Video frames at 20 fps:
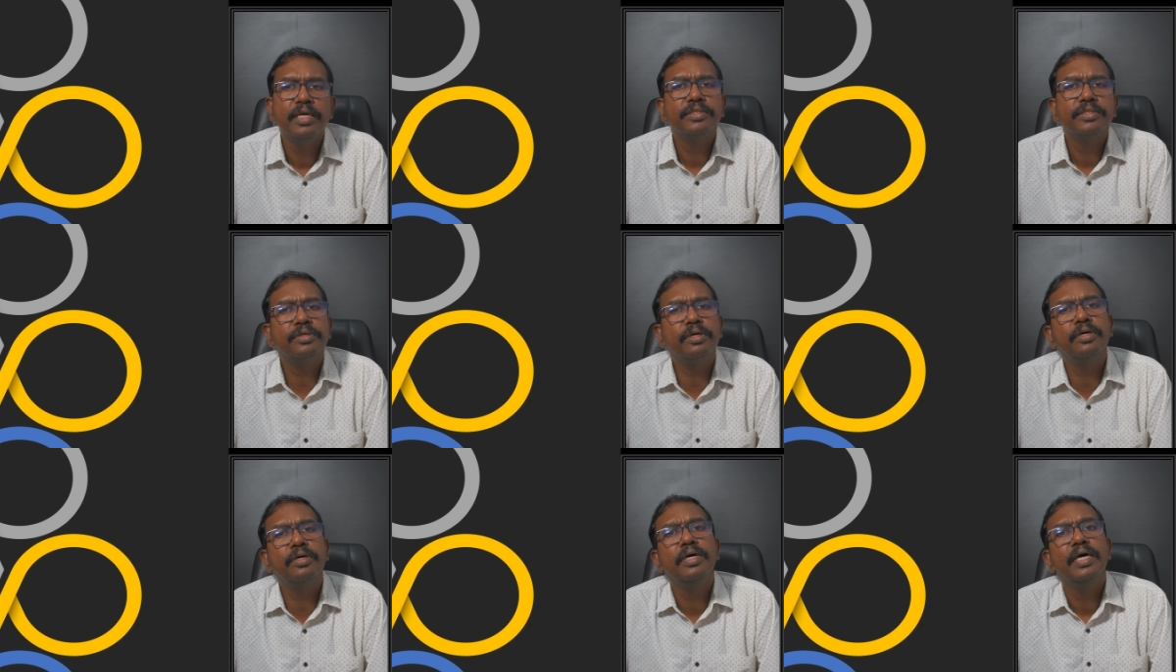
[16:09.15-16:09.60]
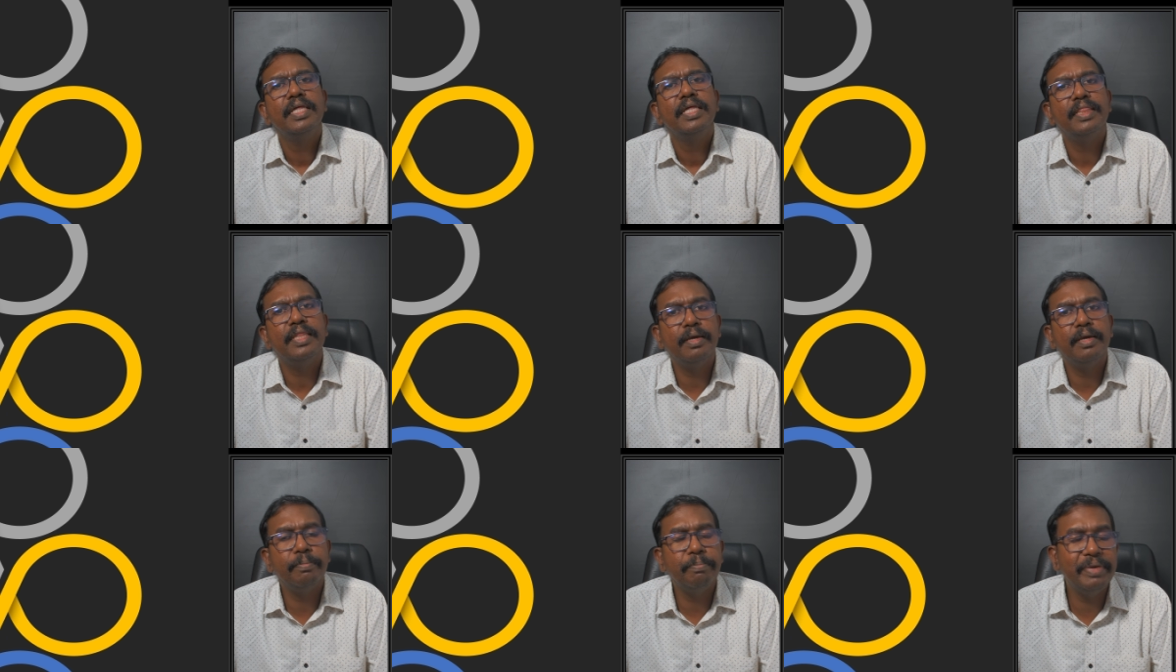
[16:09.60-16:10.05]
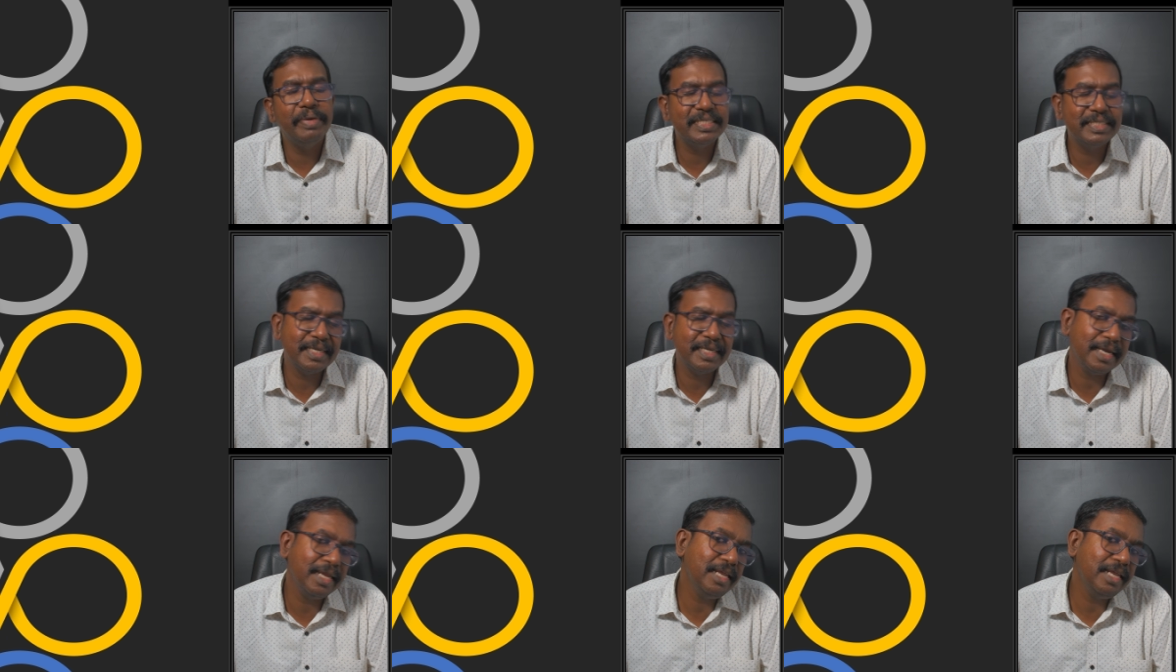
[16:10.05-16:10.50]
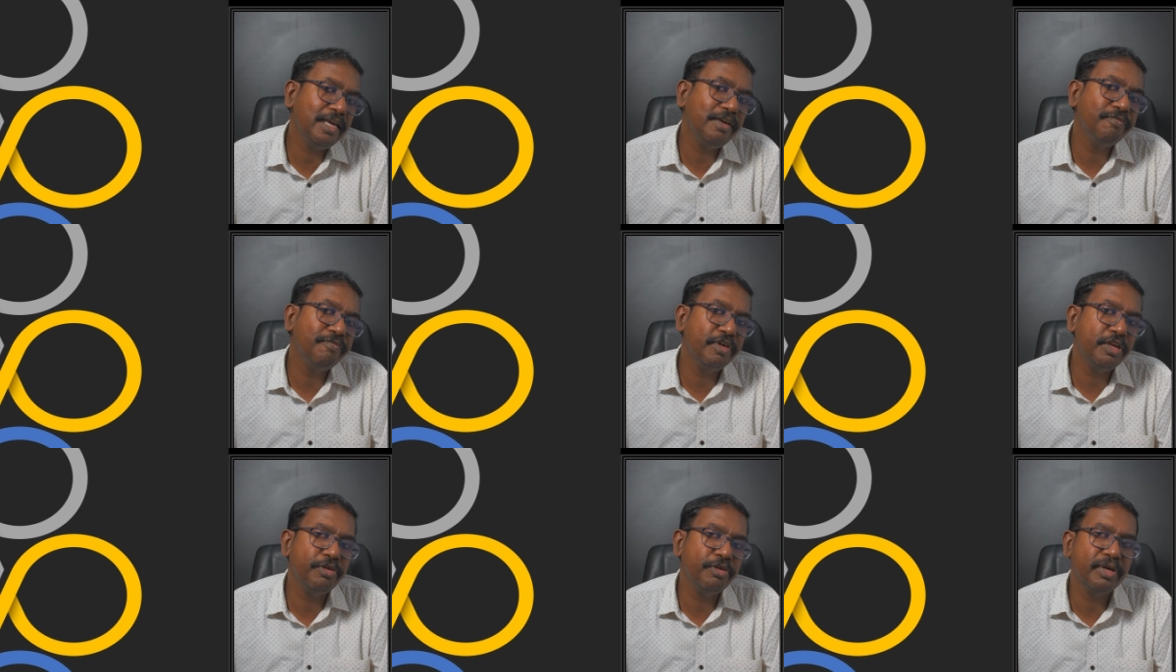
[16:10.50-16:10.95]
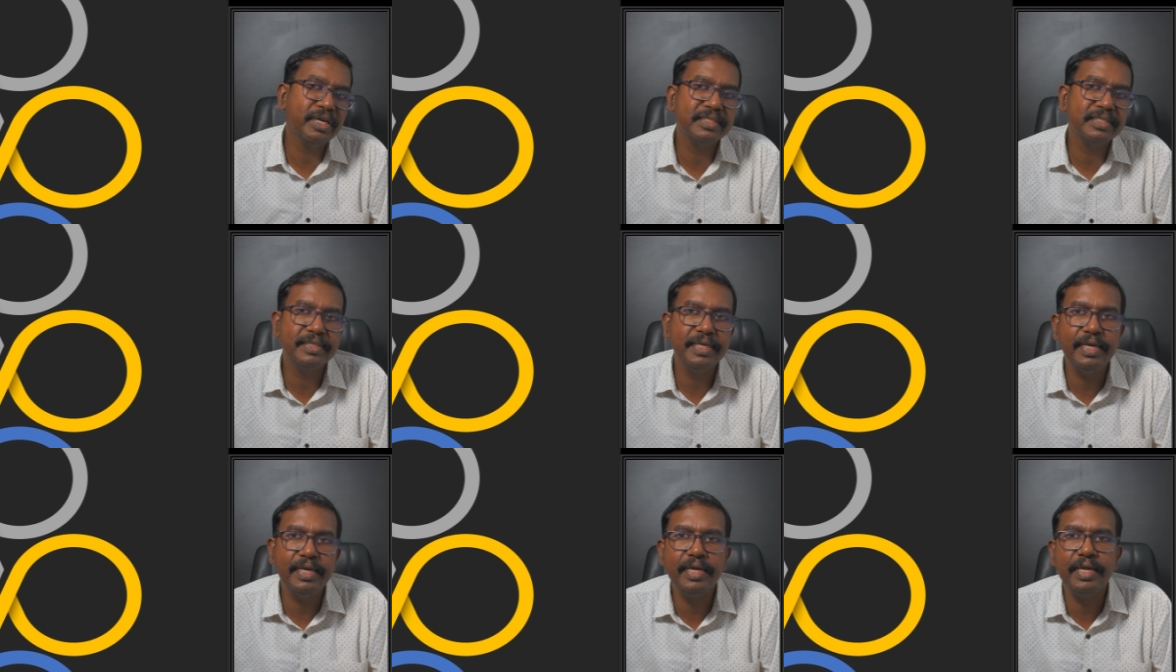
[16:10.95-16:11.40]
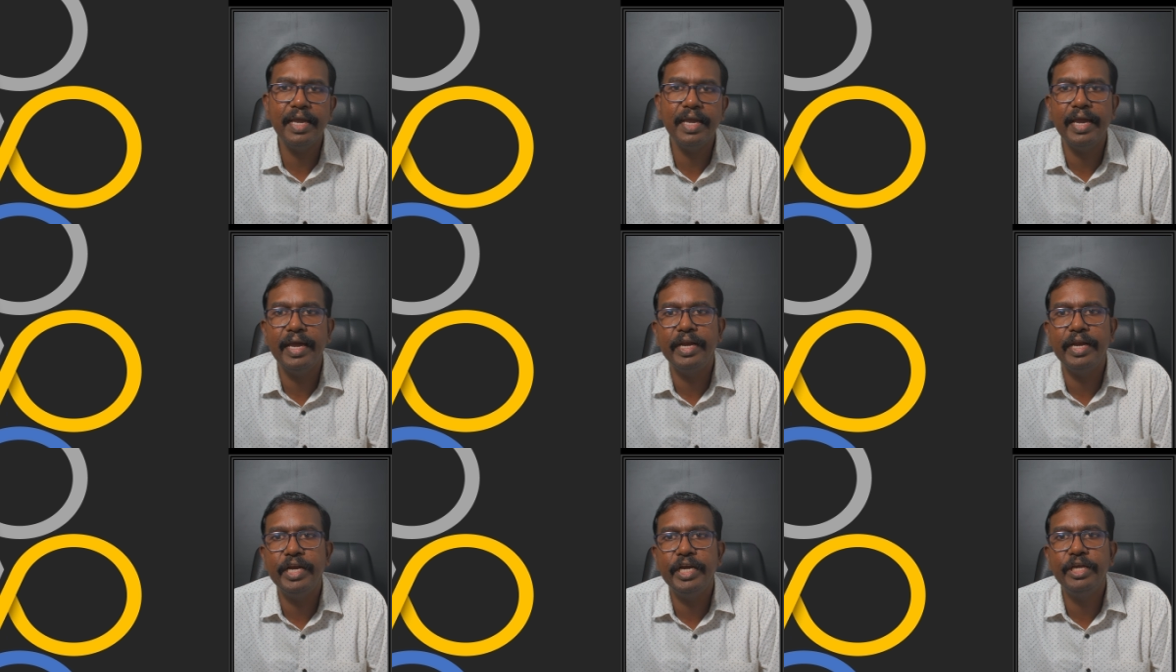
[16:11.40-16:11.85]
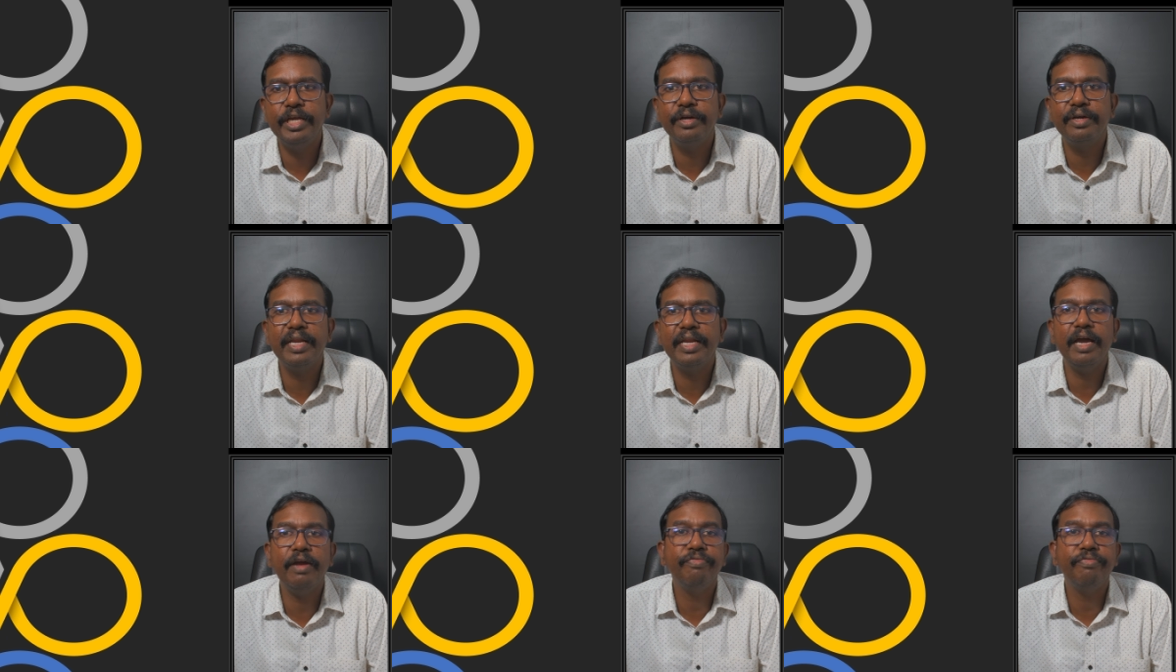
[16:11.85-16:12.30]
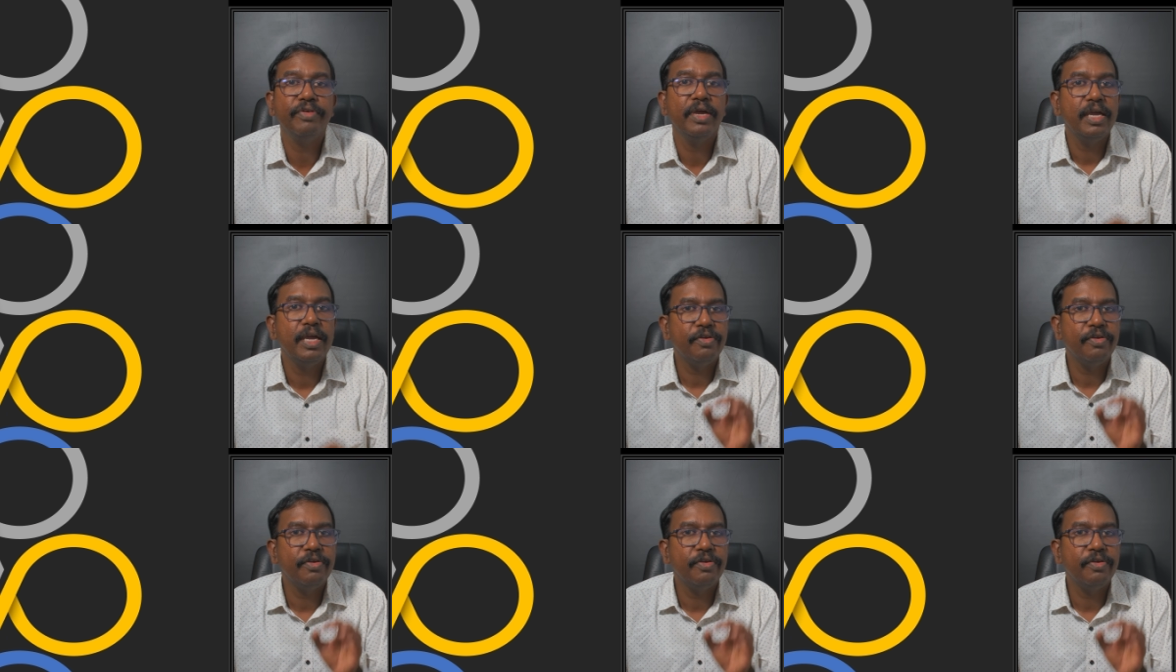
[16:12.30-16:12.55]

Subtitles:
So basically when you are seeing a radiograph,